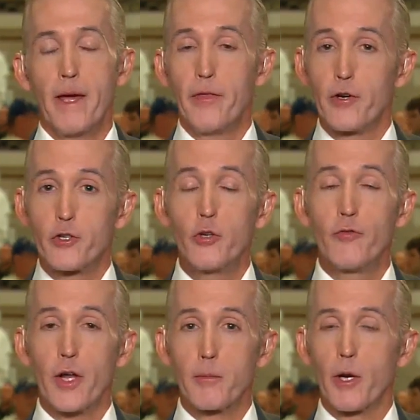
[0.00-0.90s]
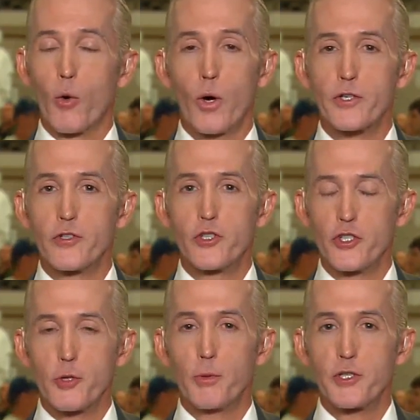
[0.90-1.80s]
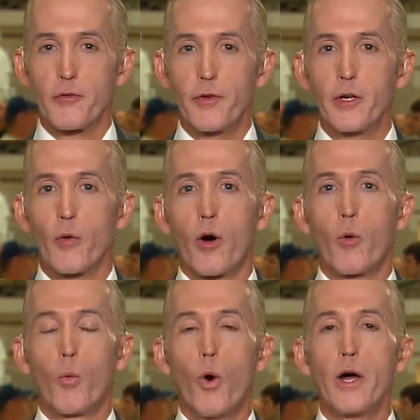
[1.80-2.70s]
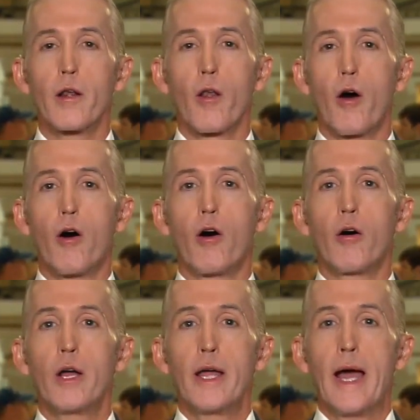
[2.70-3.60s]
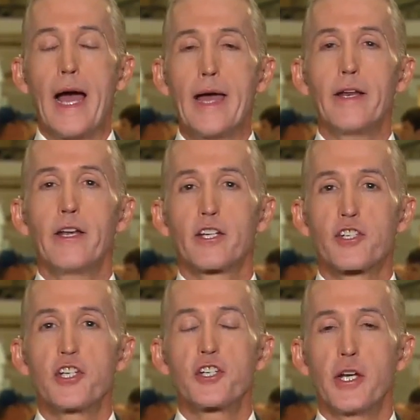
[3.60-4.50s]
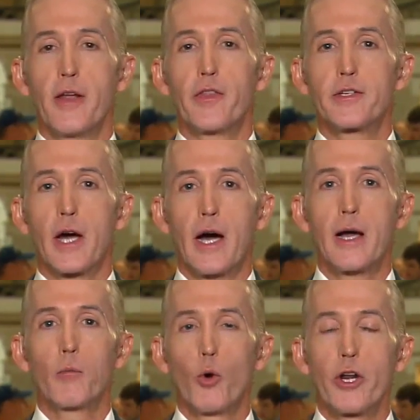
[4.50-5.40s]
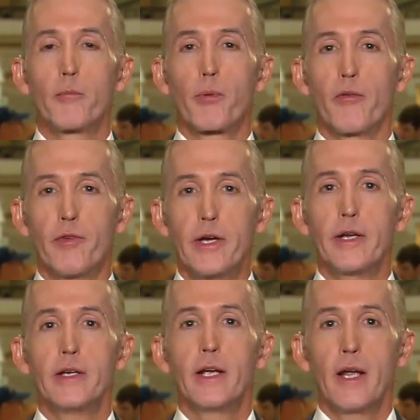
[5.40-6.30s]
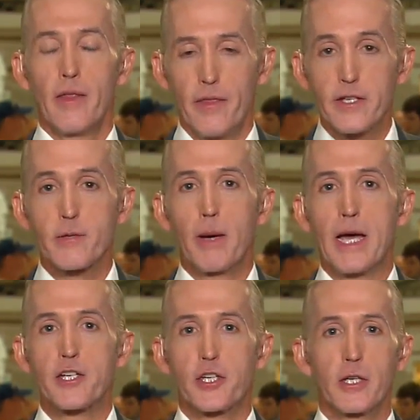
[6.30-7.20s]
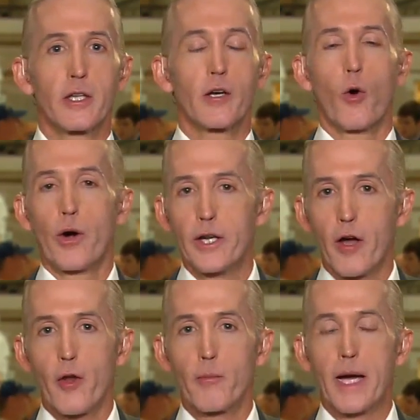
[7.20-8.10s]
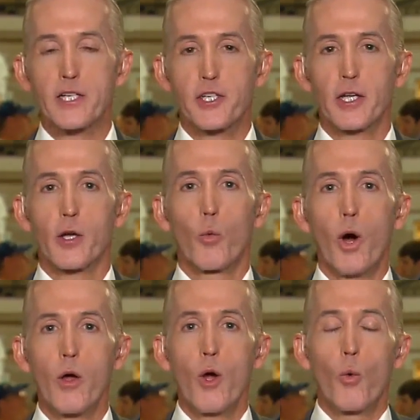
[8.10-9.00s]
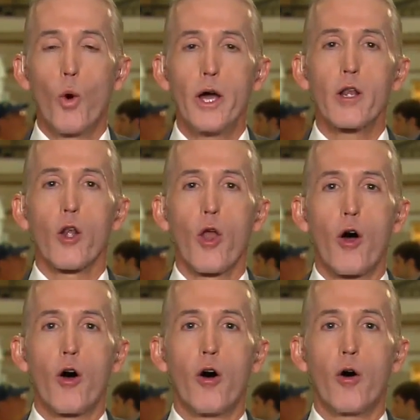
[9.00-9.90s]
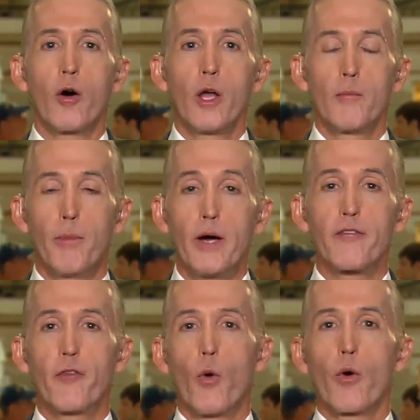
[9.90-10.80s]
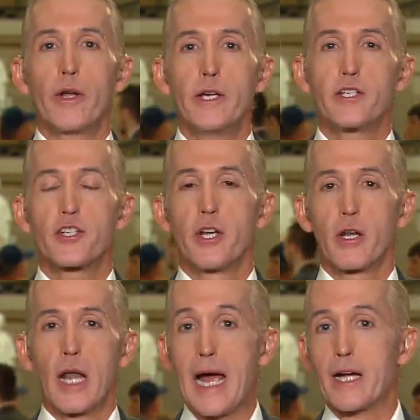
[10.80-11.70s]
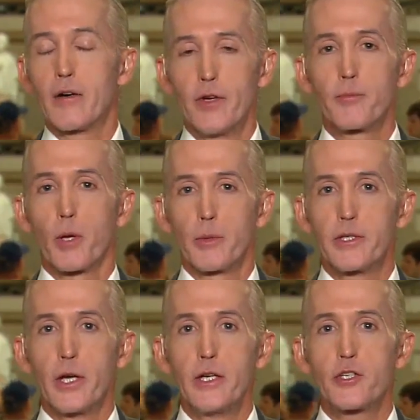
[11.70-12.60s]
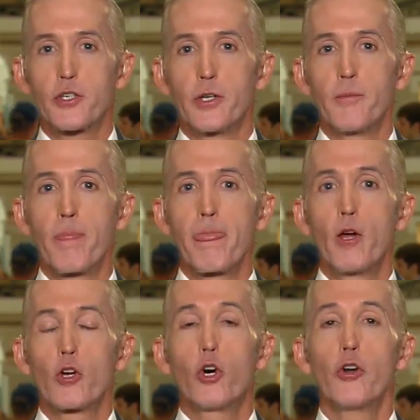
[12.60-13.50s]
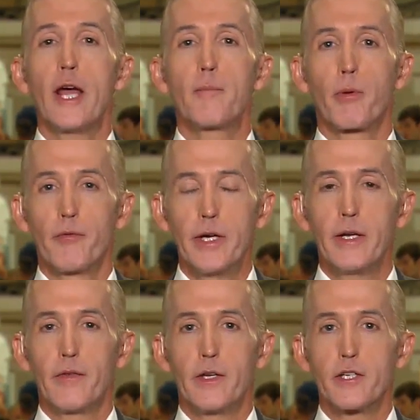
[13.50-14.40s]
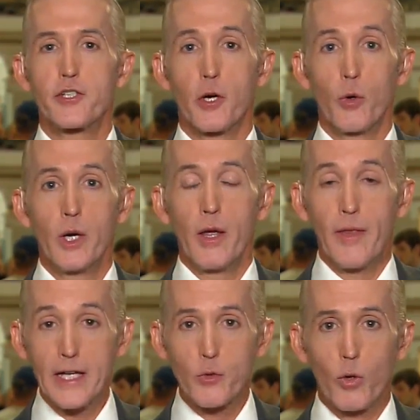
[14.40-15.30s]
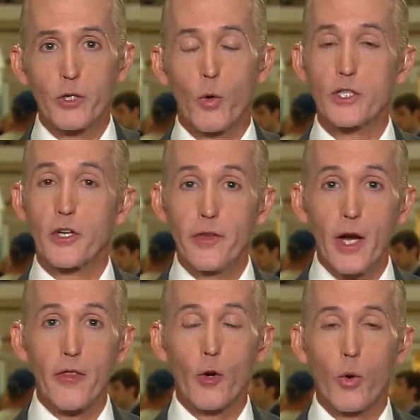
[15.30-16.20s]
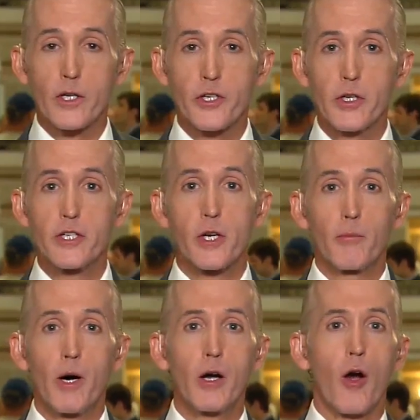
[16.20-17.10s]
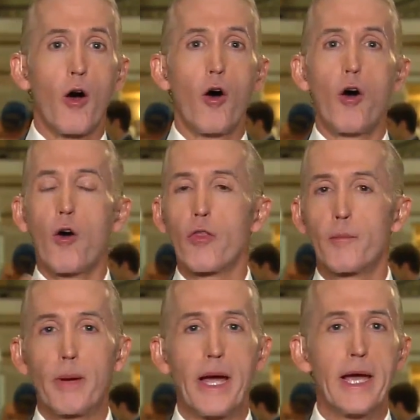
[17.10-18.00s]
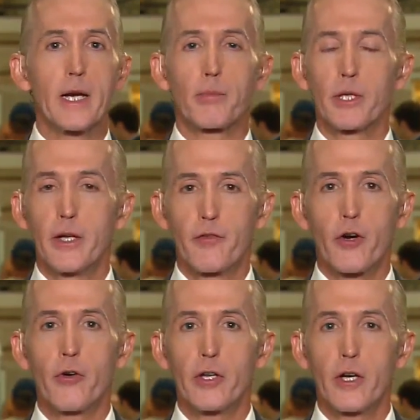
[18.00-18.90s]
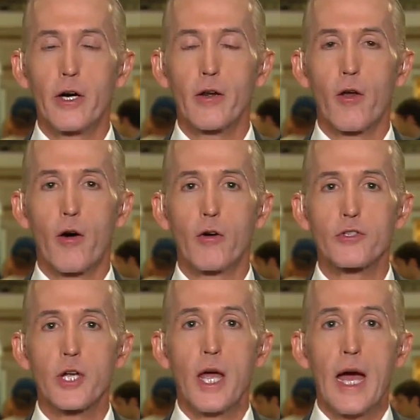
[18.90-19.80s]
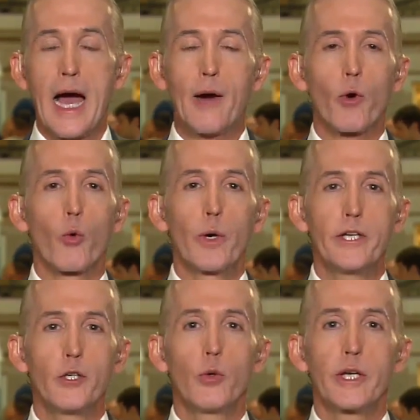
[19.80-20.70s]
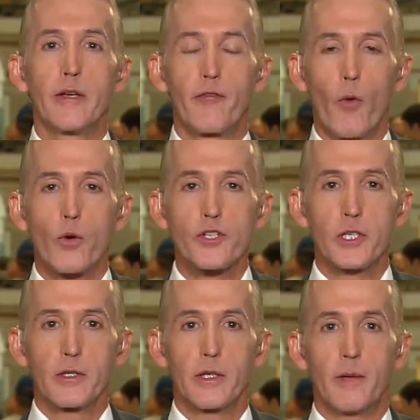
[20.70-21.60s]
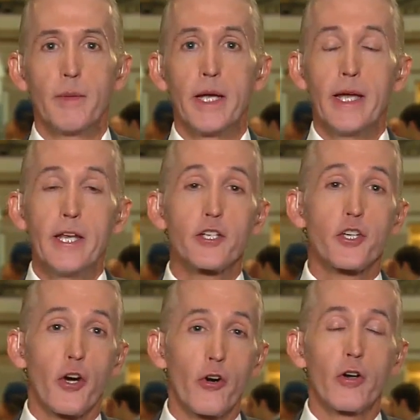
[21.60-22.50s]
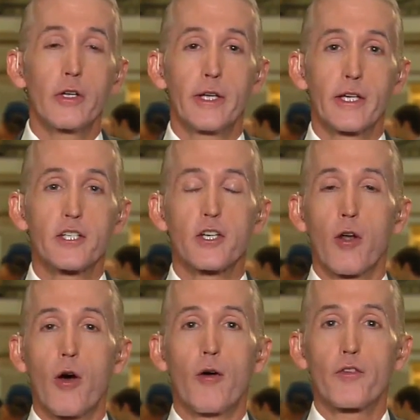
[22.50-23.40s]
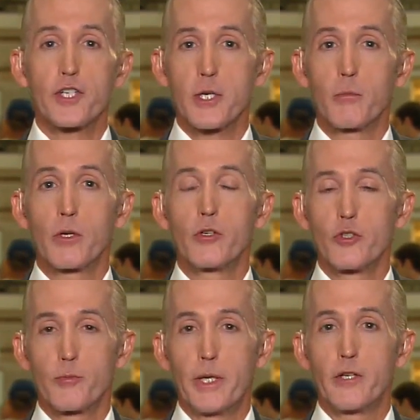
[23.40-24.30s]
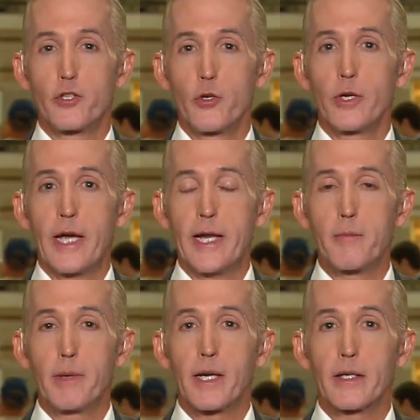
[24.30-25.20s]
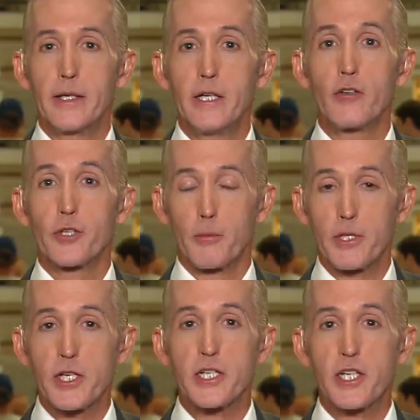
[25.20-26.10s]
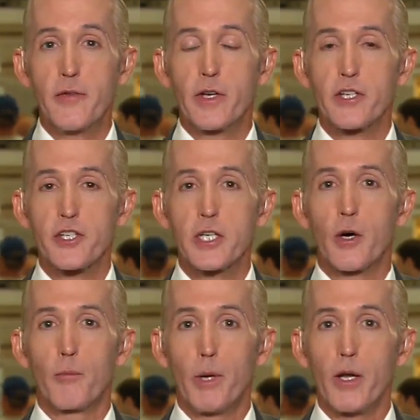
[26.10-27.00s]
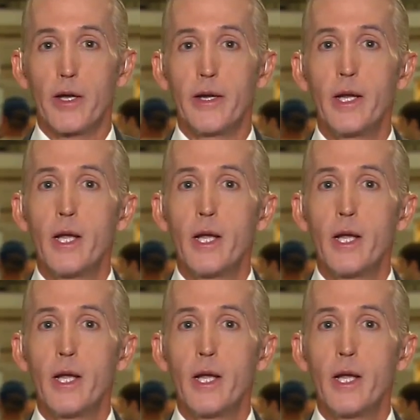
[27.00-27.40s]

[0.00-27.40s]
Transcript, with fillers: And there are two fundamental questions you just put your finger on. What law, had it existed at the time, would have prevented this mass killing or another mass killing? What, what law, but for its lack of implementation, could have prevented this? So that's one question question. The other question is, among all the panoply of current gun laws, how are we doing enforcing them? It is currently against the law for someone who's been adjudicated mentally ill to possess even a single bullet.